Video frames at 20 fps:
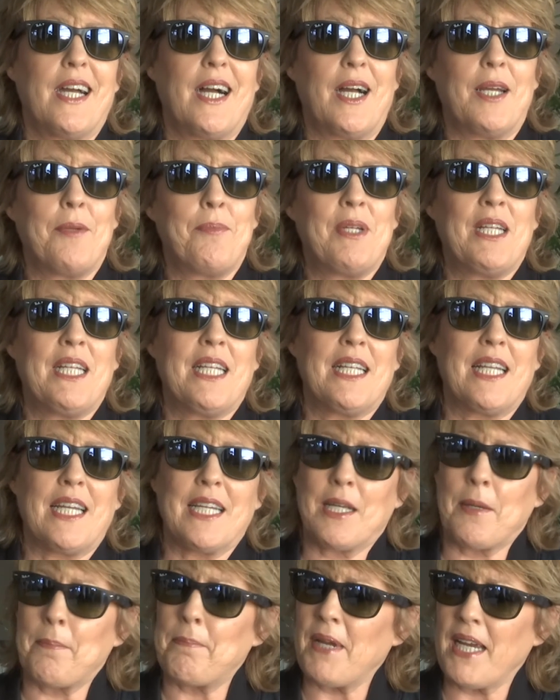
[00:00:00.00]
I mean,
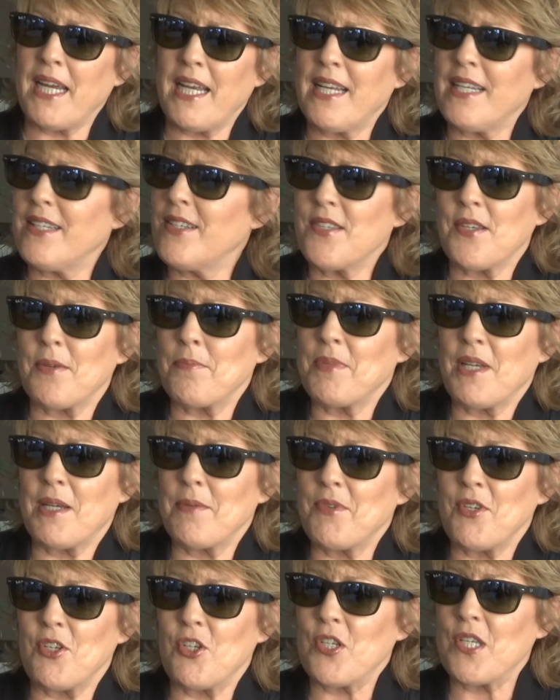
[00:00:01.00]
like a band,
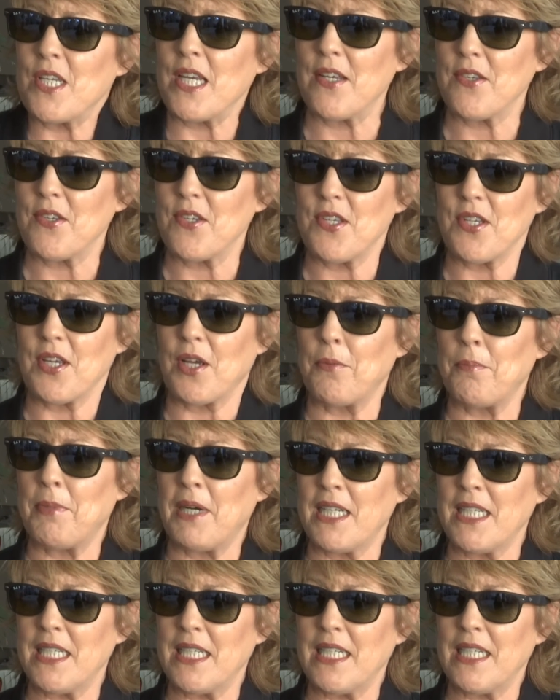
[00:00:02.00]
sometimes it just has a
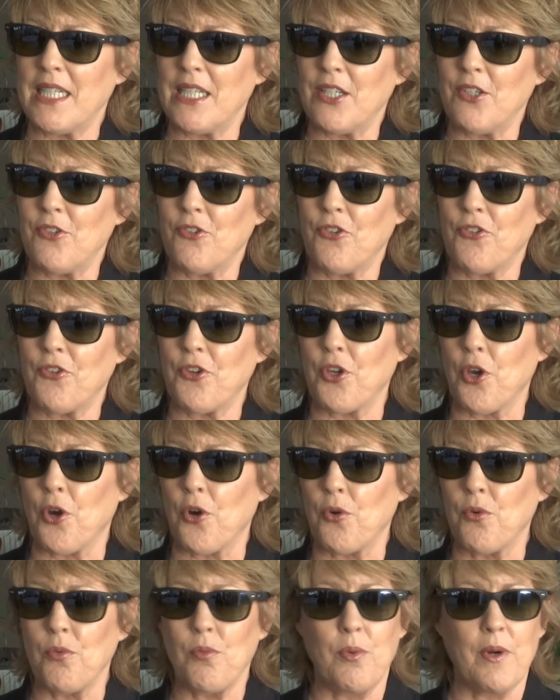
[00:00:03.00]
sell-by date and you just
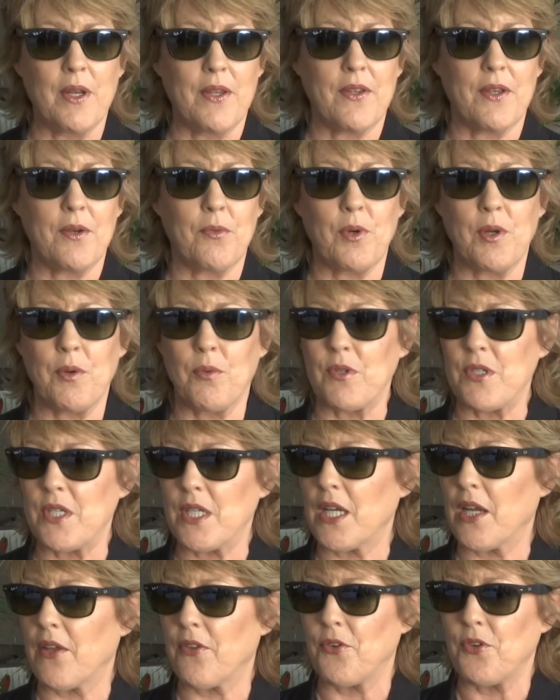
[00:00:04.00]
go with it. We were
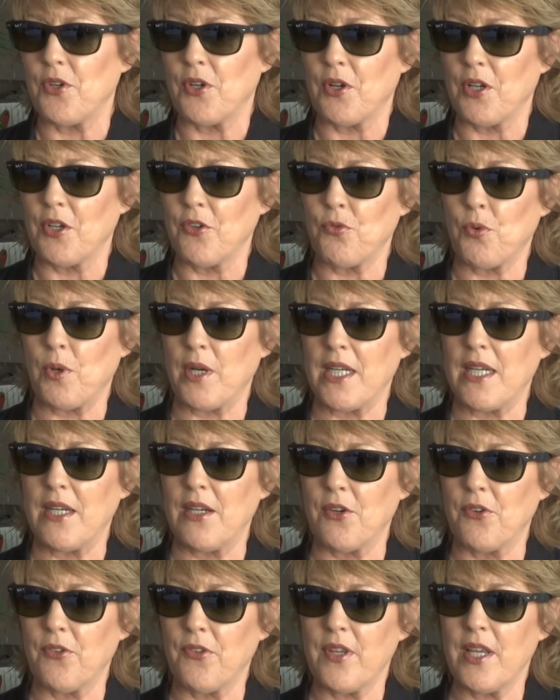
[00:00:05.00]
together nearly twenty
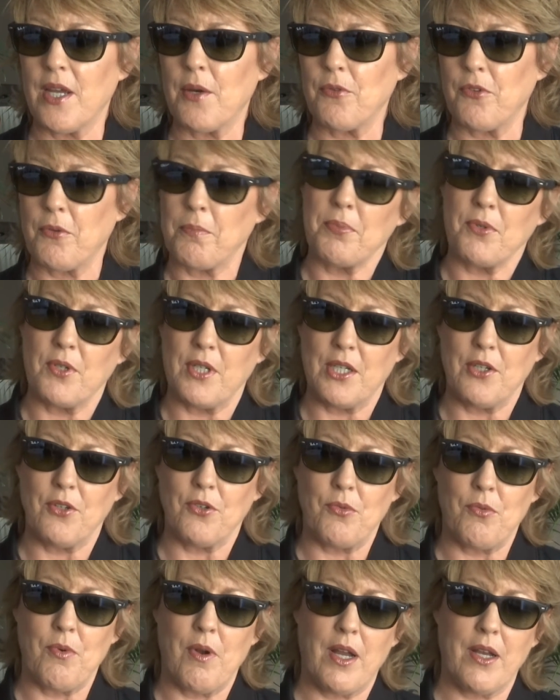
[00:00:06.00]
years, and that was a pretty
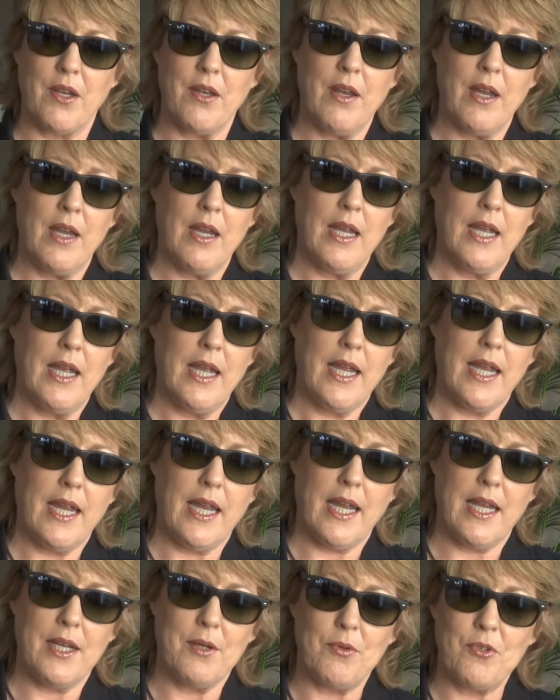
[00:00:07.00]
good run.
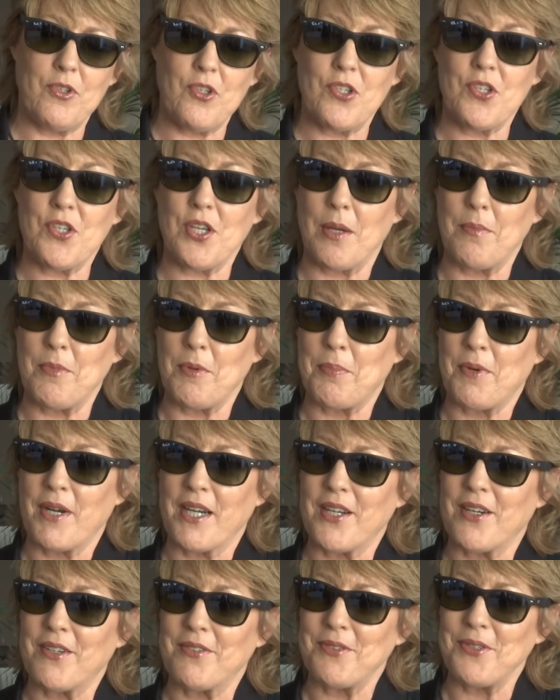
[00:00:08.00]
And it was just time to
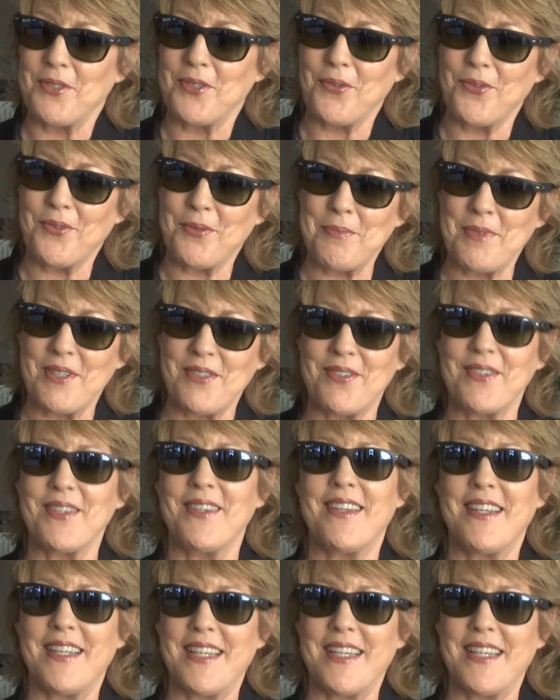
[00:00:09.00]
break off and do some different